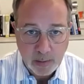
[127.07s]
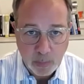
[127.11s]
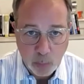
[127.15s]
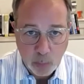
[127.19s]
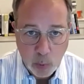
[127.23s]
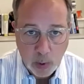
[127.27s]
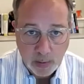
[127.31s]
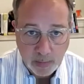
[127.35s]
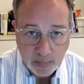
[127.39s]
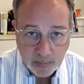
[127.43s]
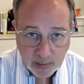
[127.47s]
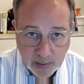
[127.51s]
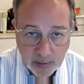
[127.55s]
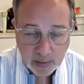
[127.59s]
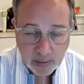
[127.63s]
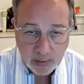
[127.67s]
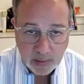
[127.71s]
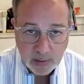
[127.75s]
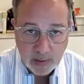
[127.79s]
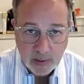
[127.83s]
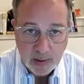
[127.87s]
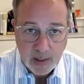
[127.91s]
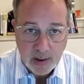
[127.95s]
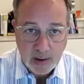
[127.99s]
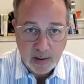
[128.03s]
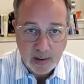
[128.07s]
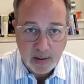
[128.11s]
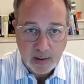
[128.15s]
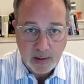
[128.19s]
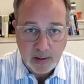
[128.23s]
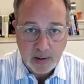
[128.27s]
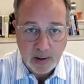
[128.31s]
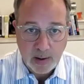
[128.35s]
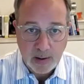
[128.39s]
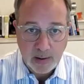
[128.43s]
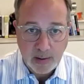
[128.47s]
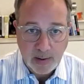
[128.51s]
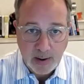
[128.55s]
ways
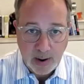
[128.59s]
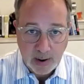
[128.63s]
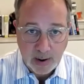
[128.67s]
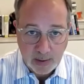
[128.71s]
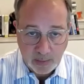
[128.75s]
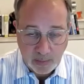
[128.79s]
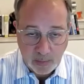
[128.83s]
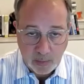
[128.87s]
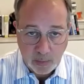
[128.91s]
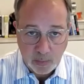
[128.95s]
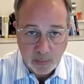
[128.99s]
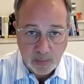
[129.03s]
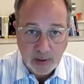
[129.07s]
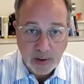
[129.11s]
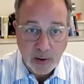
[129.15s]
that data is used